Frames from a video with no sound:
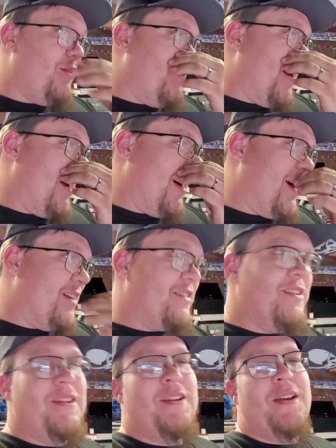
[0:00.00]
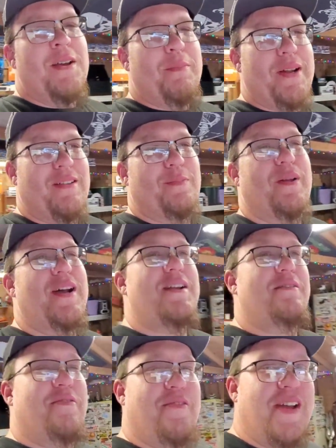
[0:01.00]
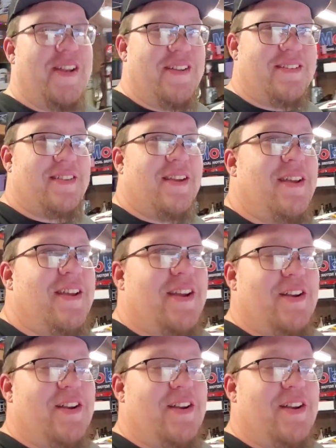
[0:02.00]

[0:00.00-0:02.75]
Oh, my gosh. But it's Planet Fitness.